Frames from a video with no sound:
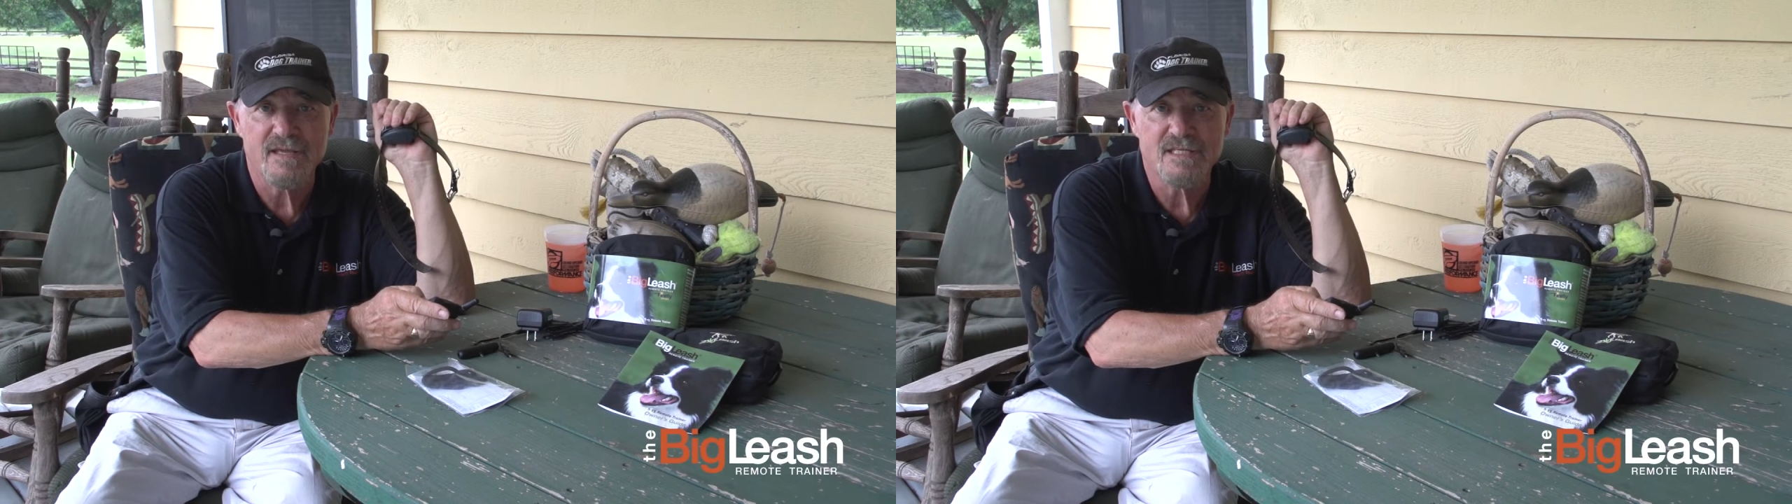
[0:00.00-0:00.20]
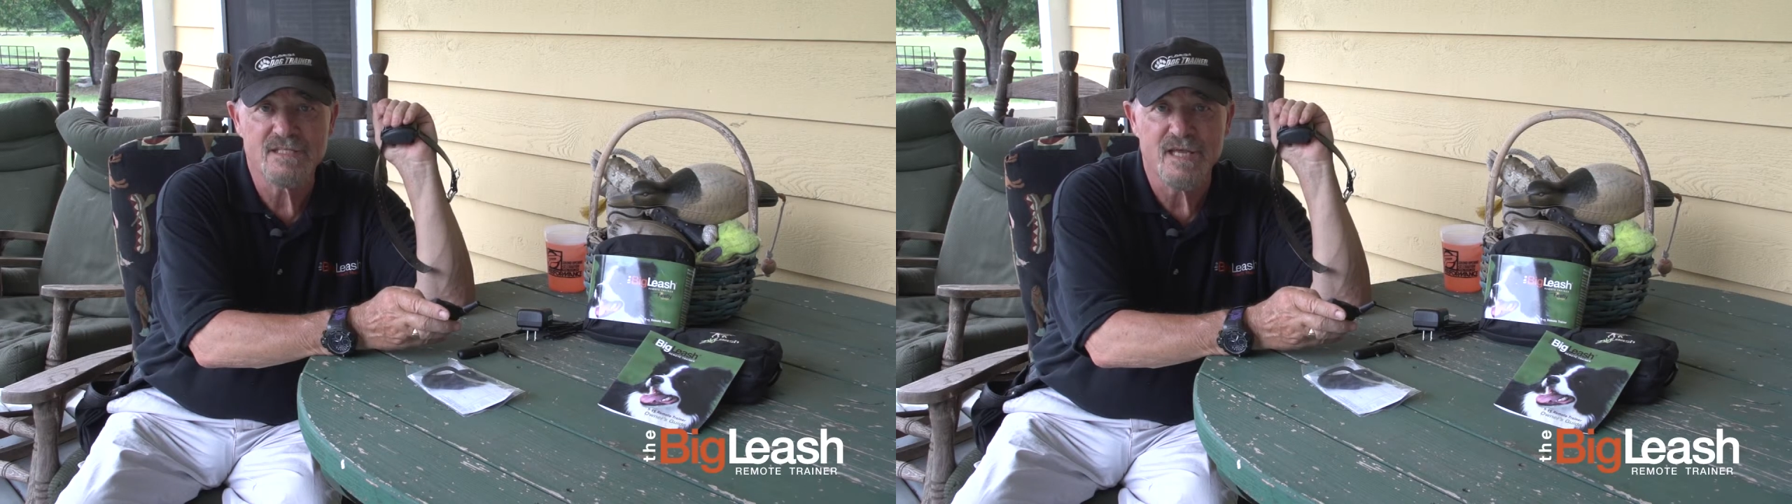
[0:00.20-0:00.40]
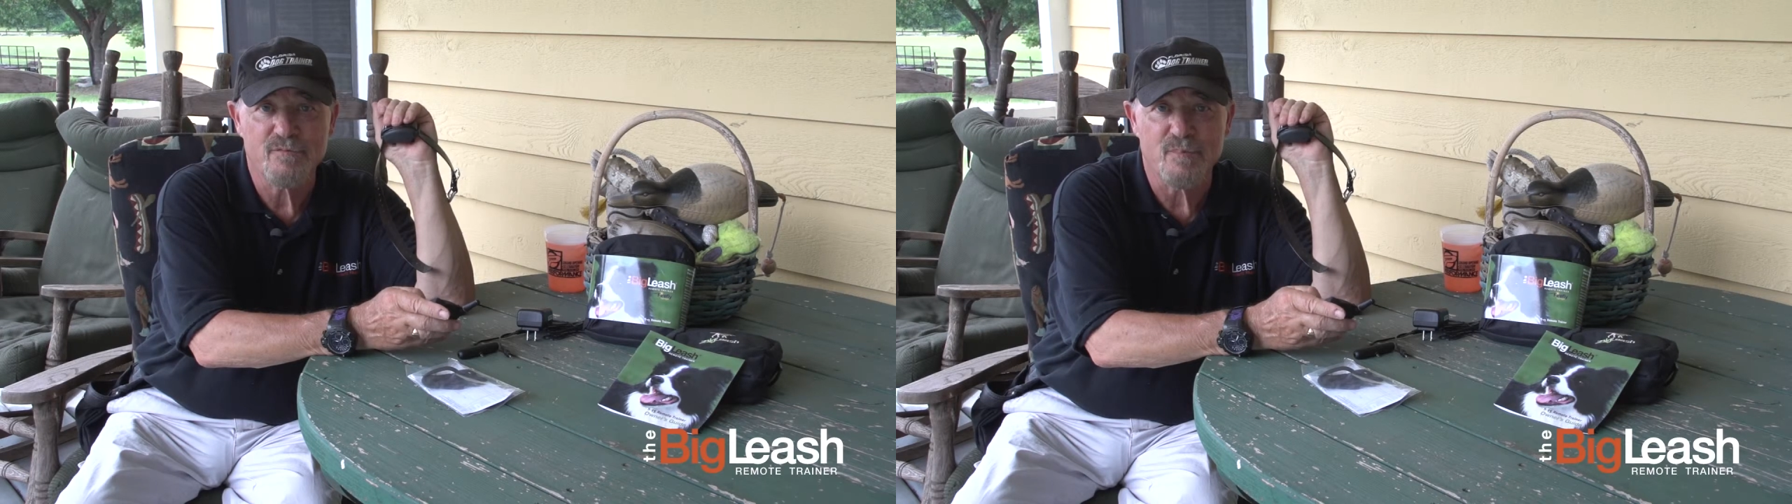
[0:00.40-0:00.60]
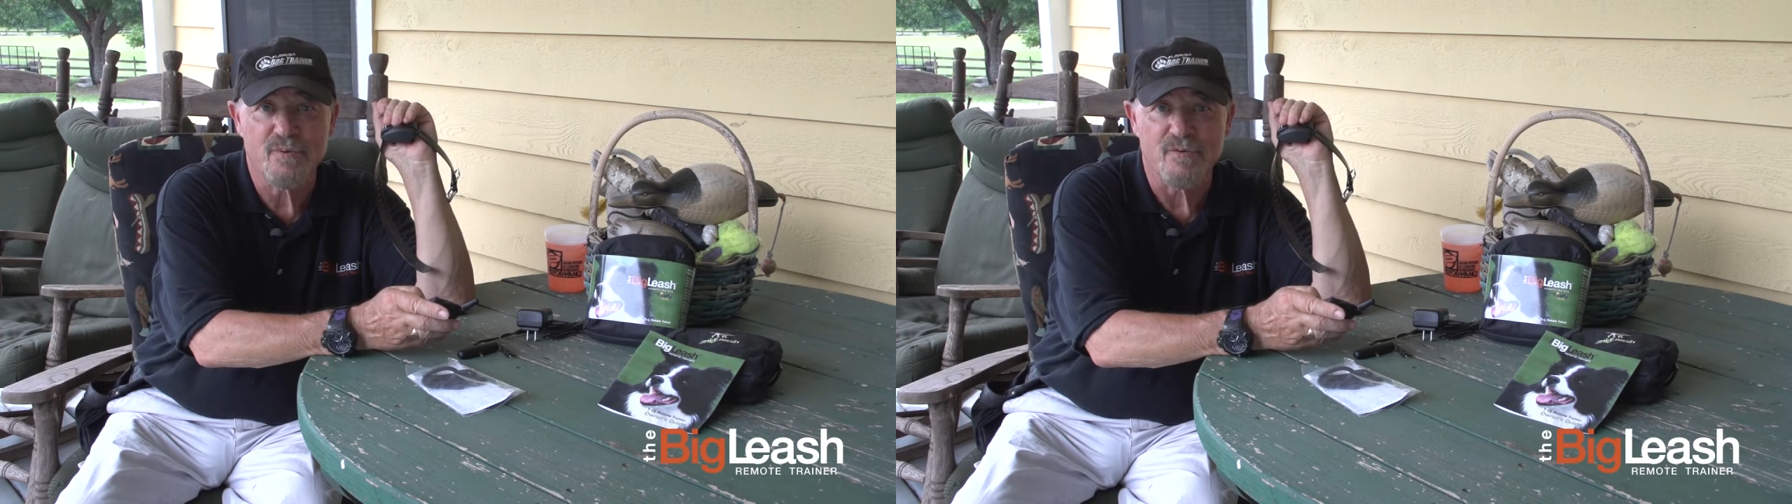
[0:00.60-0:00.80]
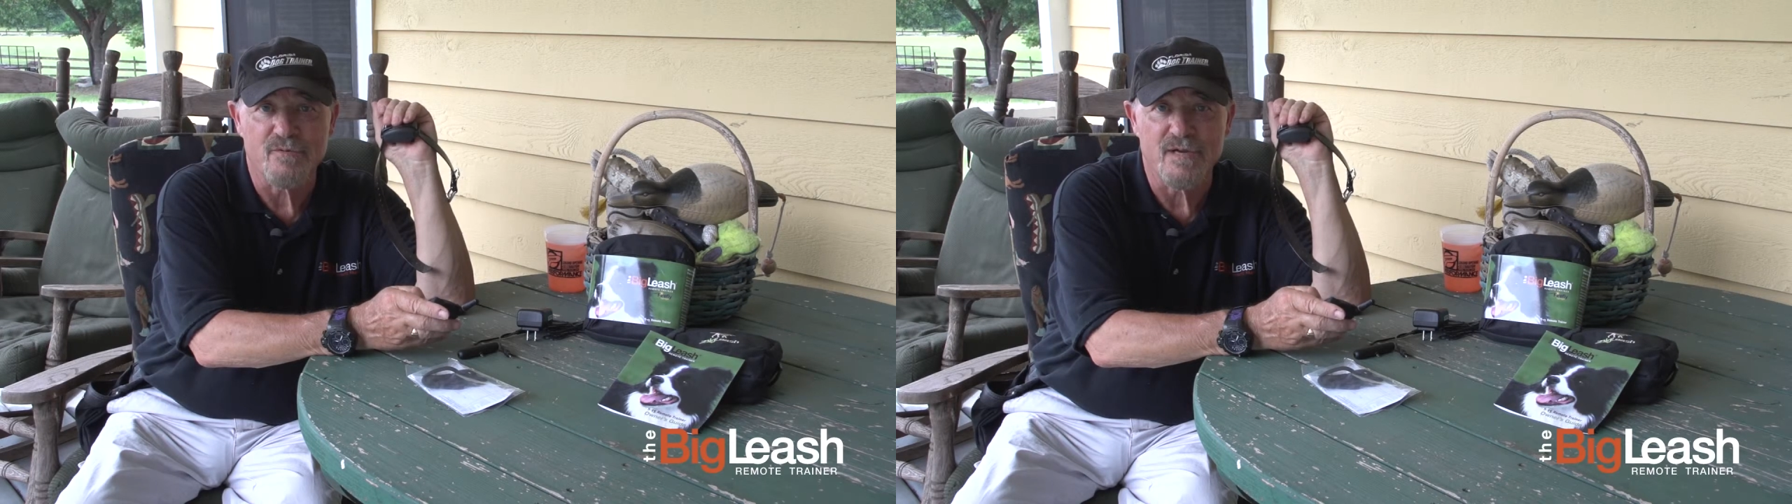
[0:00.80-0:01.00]
His neck will
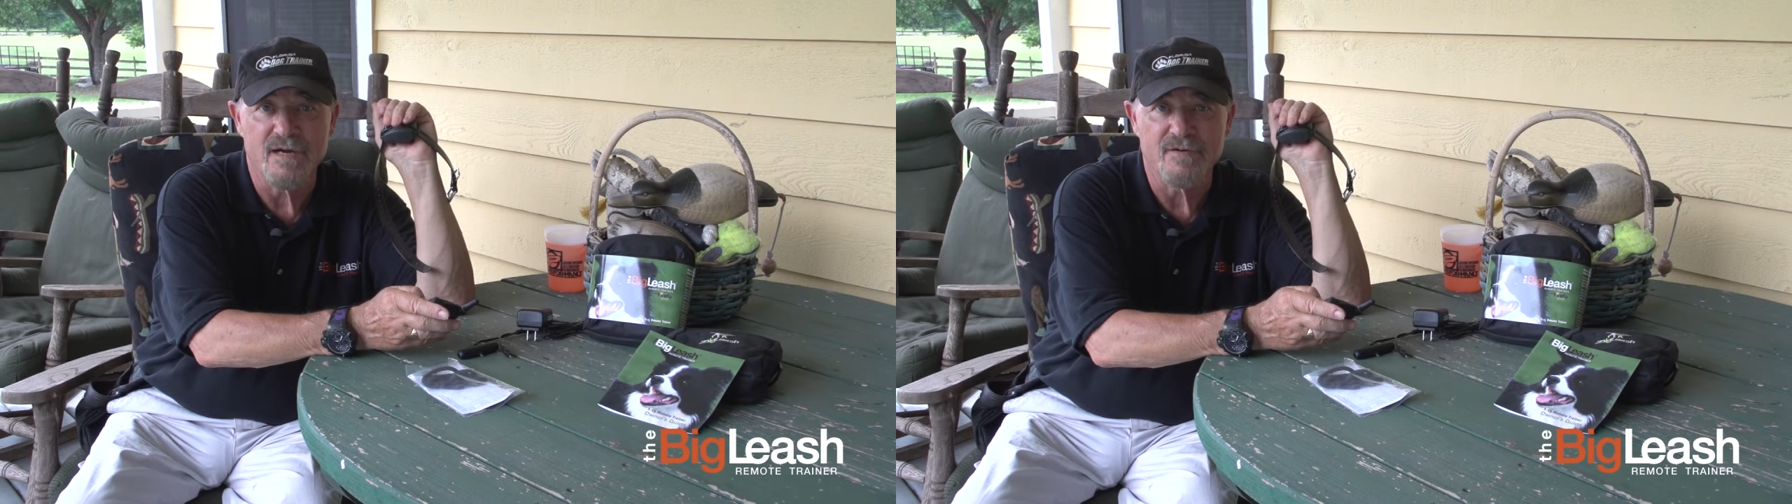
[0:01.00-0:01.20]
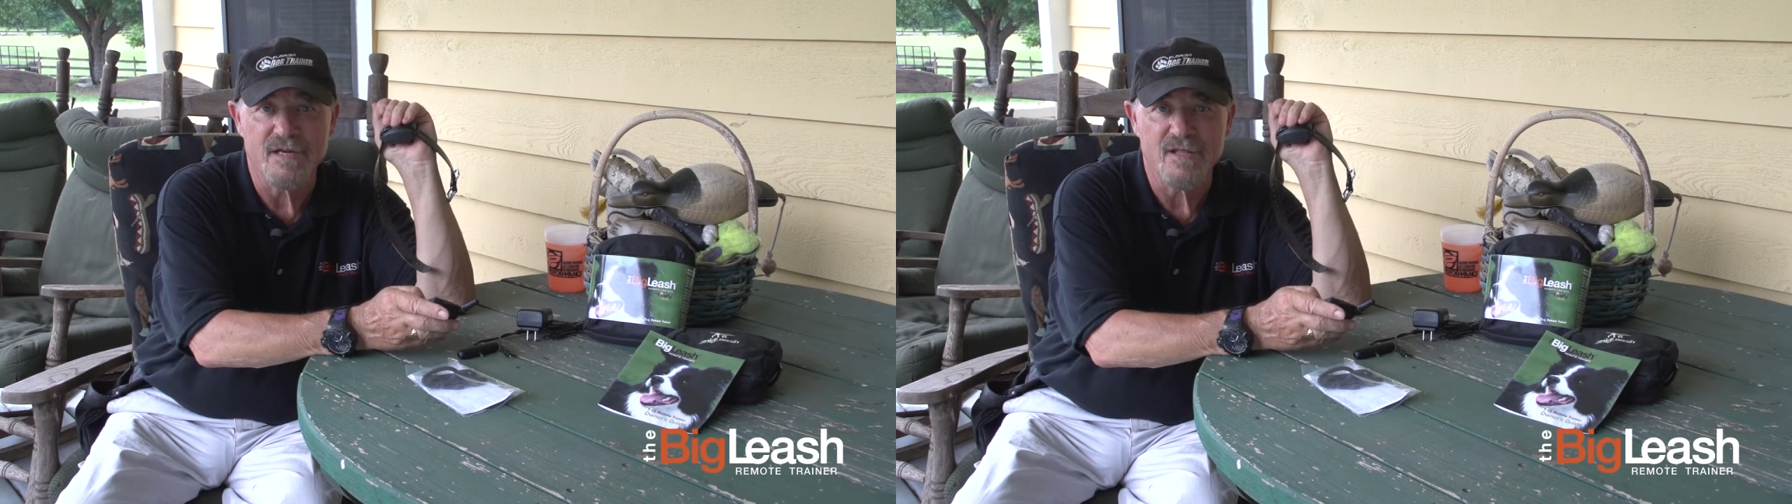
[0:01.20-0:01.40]
pull around